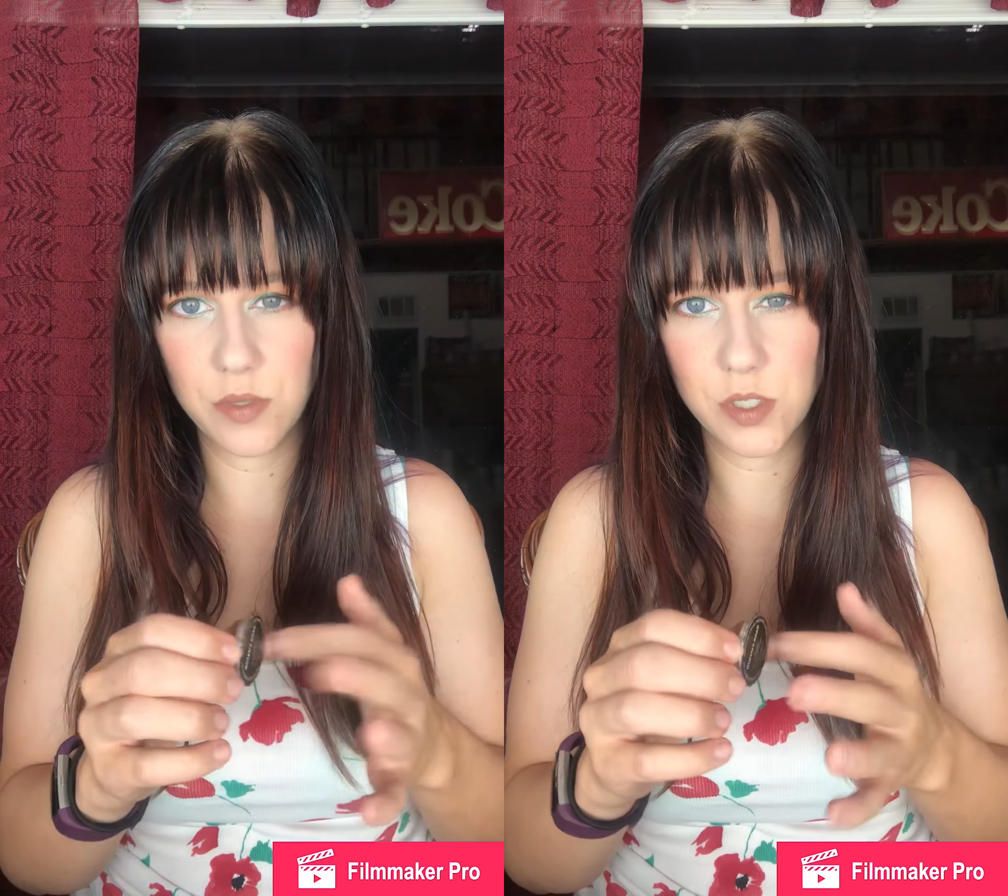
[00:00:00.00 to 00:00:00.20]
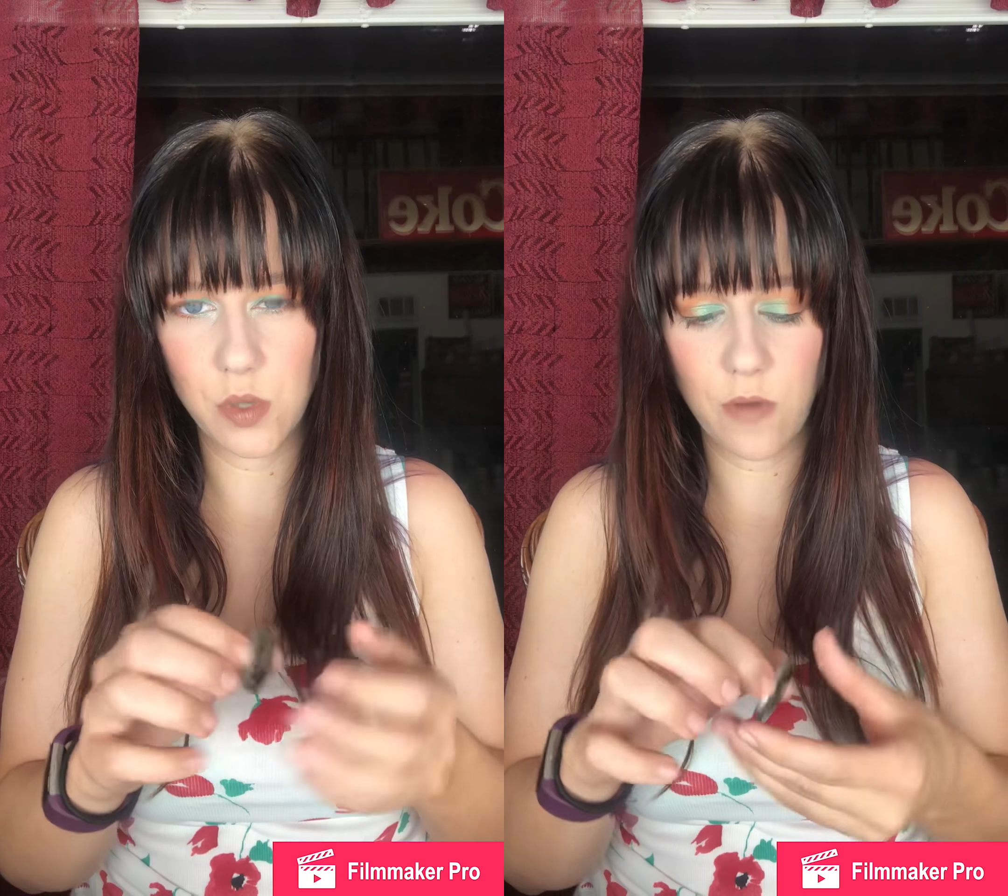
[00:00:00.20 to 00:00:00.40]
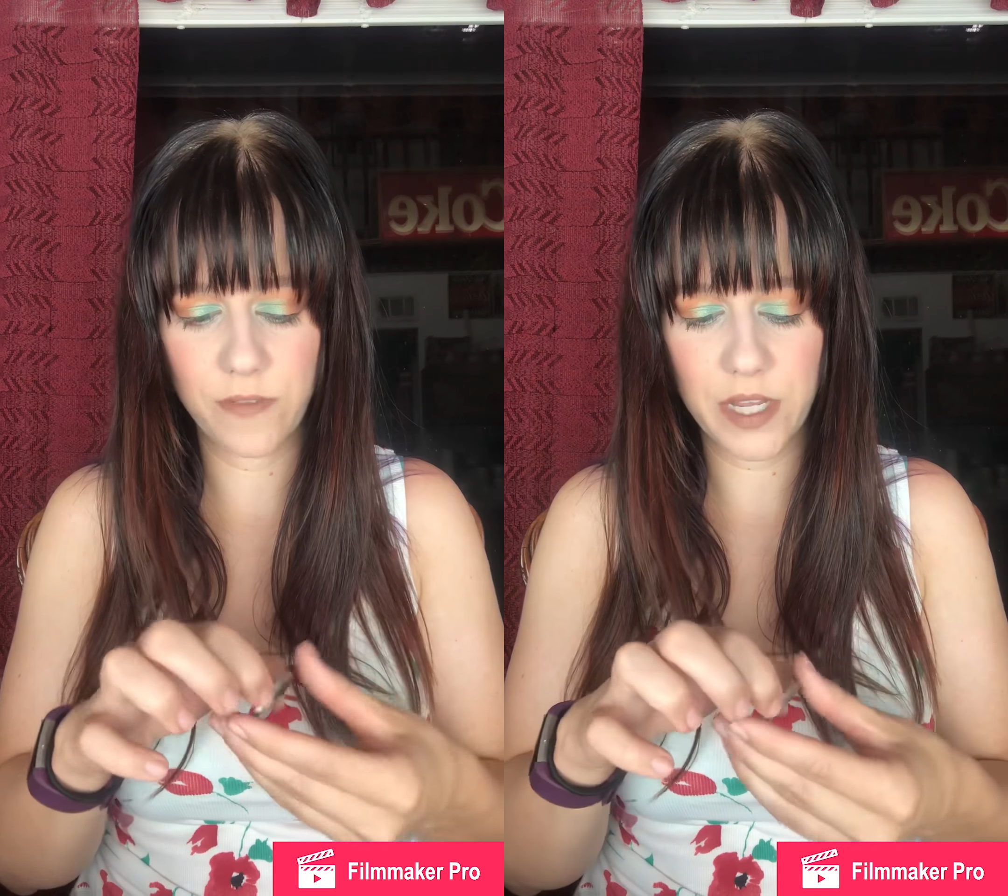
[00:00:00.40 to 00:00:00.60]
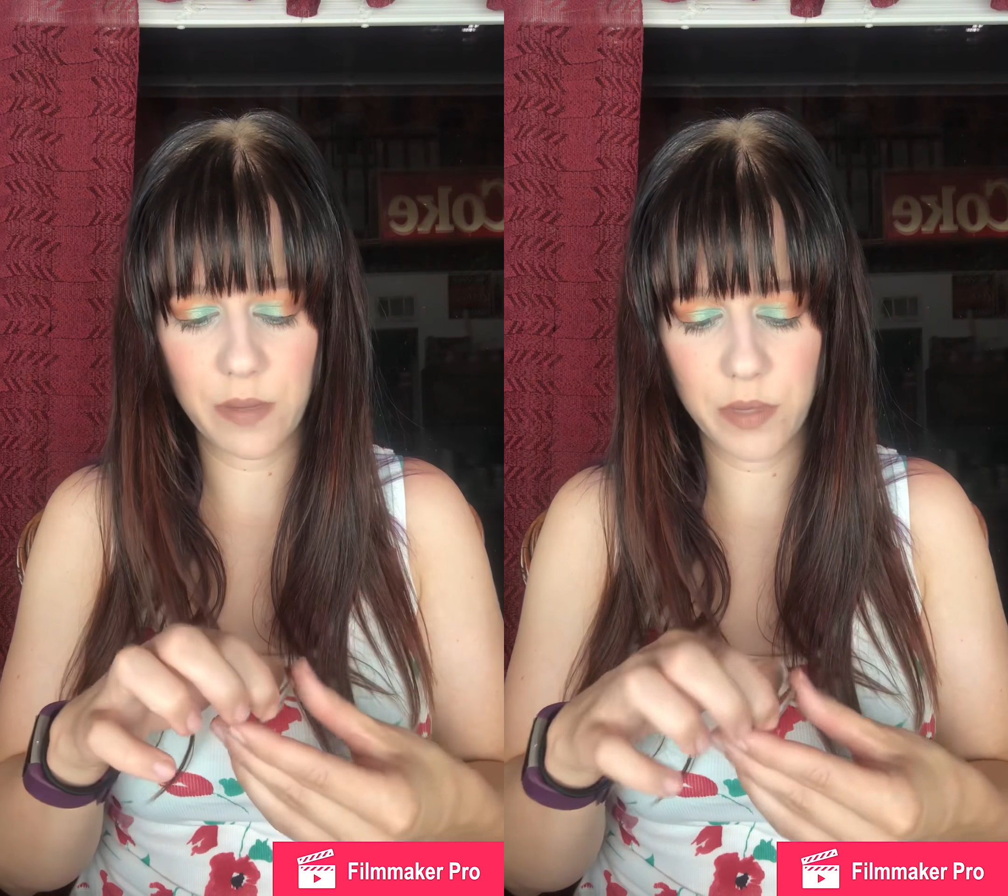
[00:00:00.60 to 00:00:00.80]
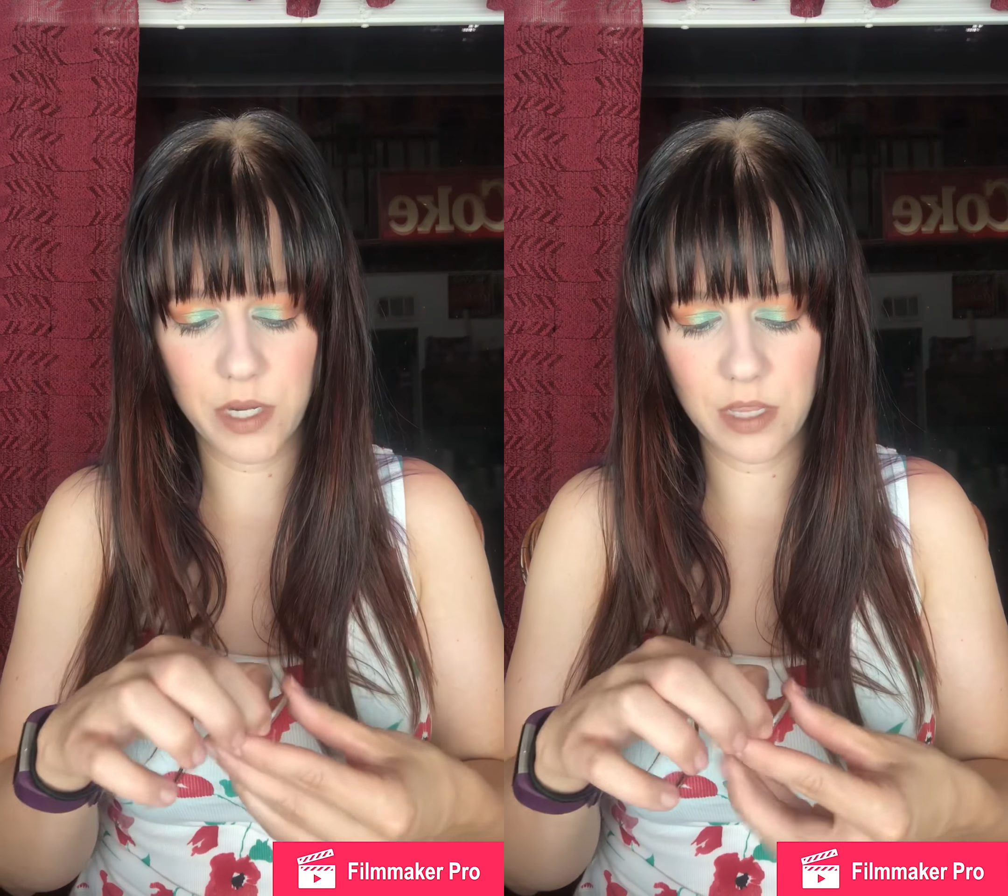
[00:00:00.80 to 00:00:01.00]
so hopefully I
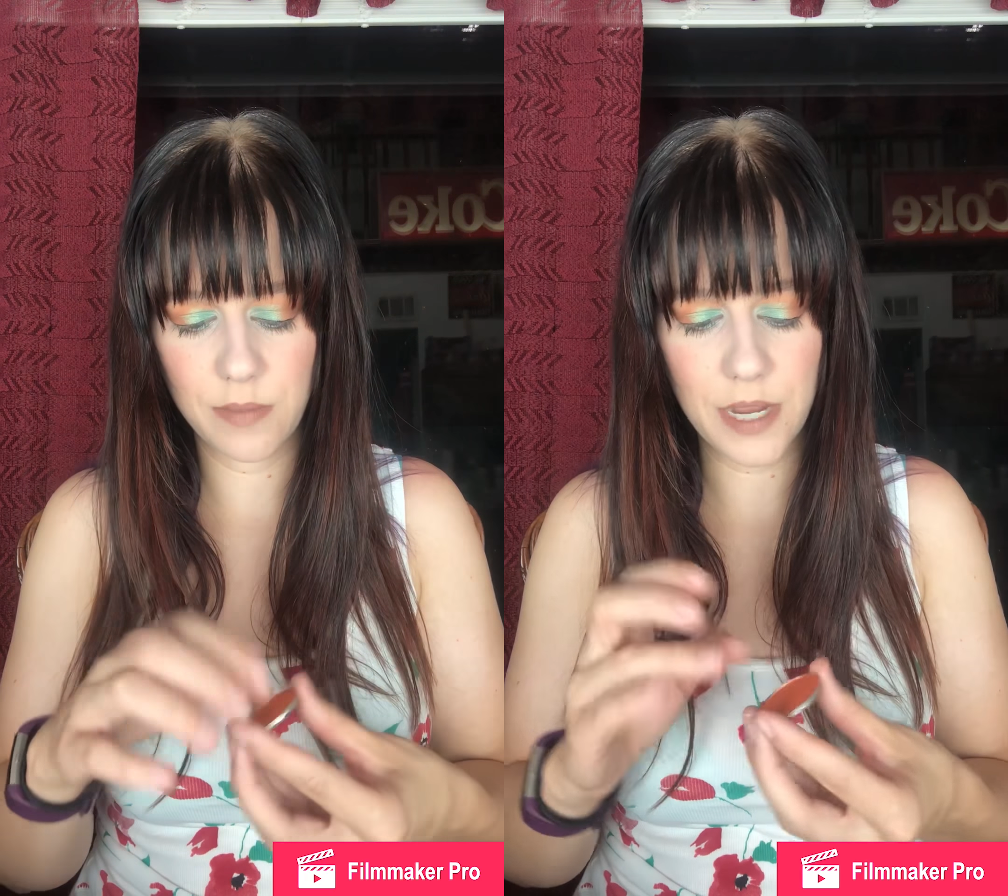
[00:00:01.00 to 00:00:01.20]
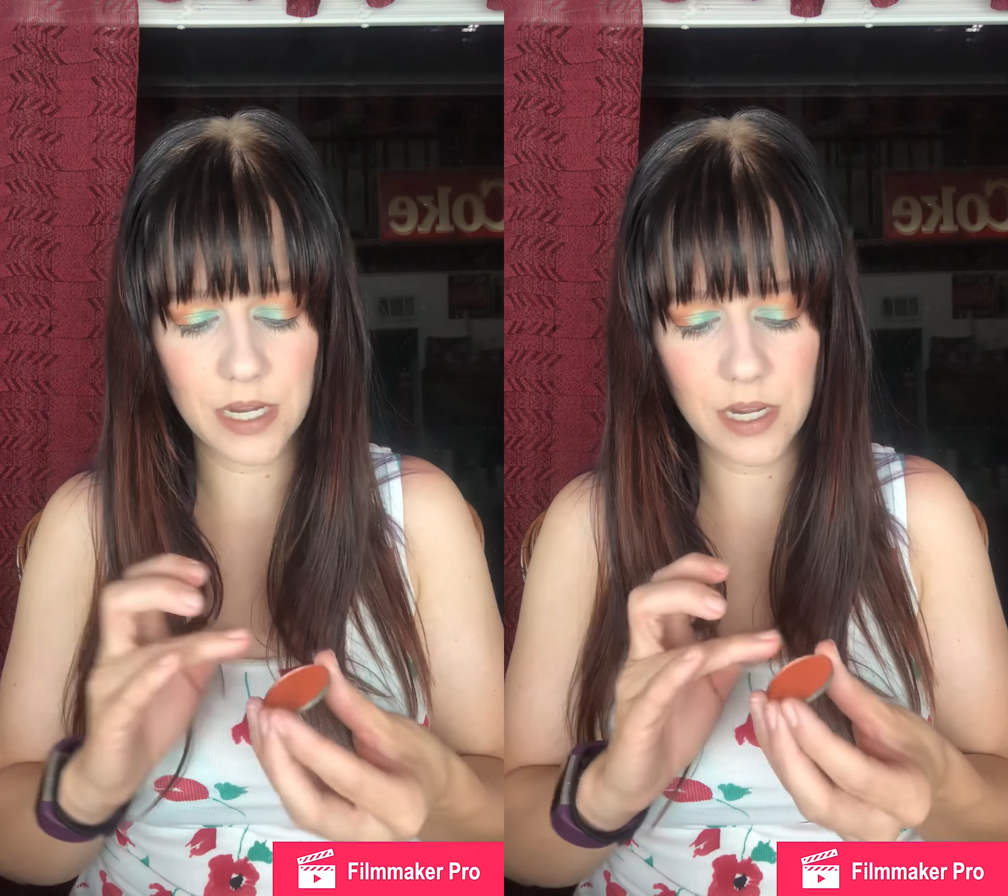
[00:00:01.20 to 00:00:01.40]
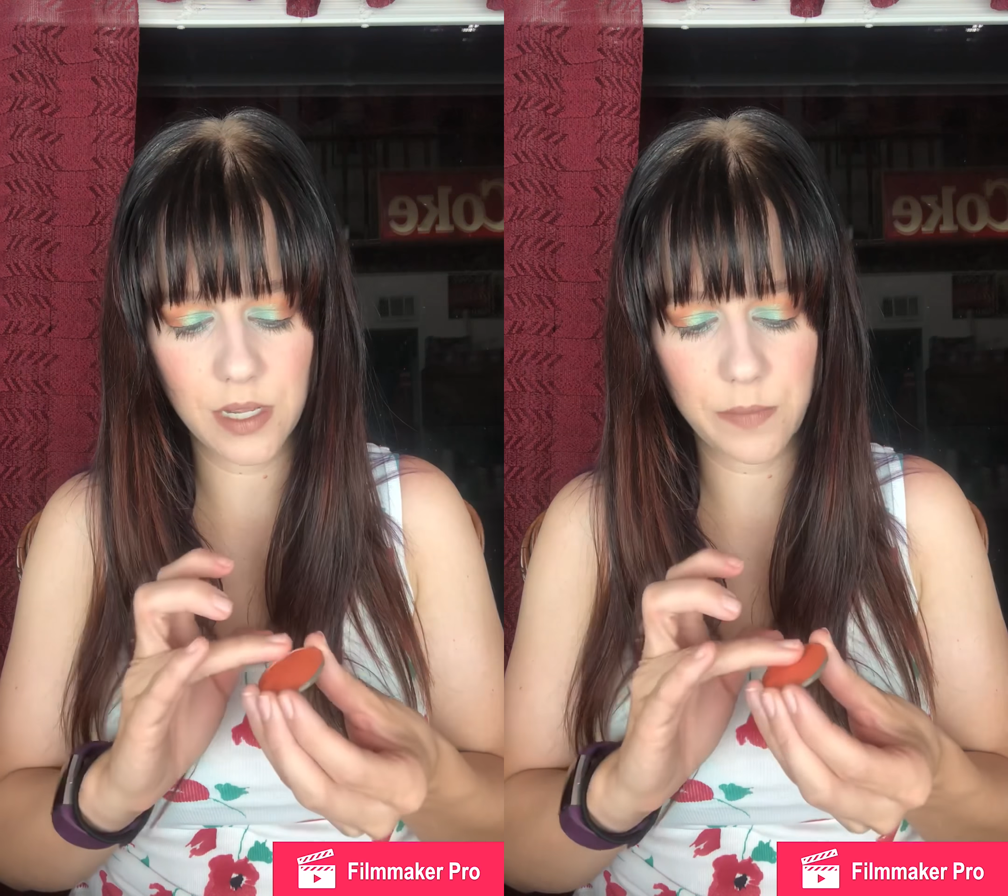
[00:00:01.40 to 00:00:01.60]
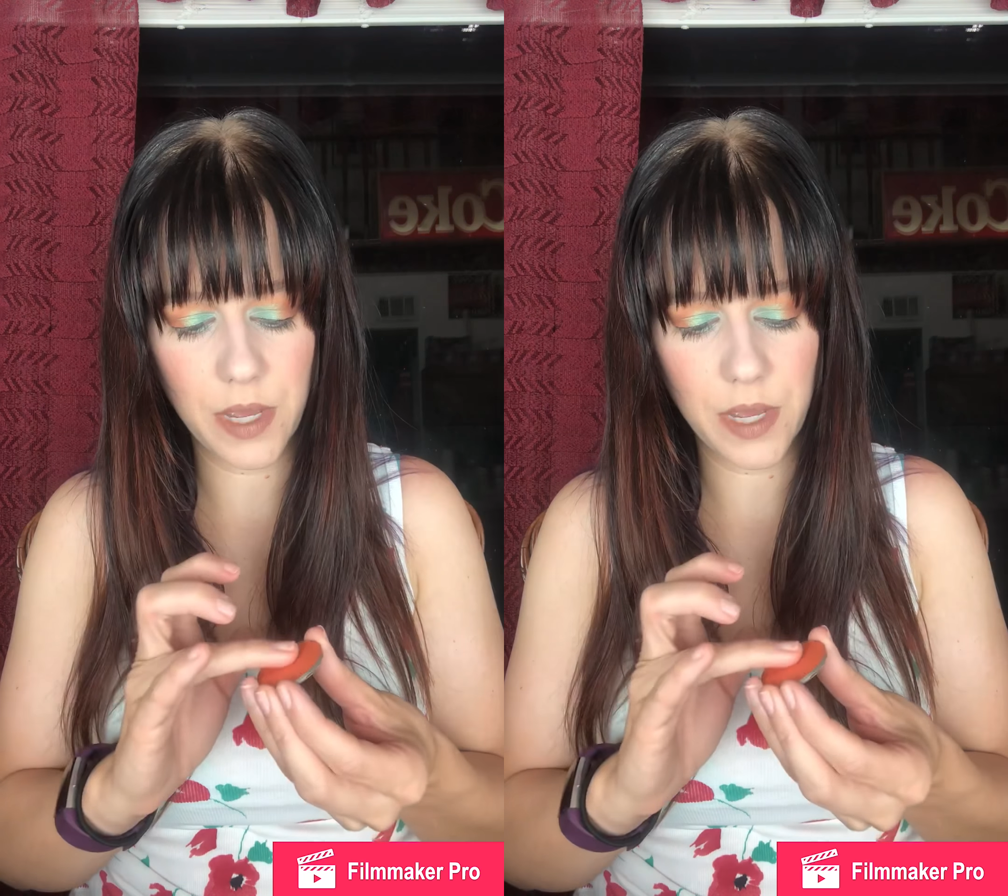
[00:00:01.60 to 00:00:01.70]
can put it in the magnetic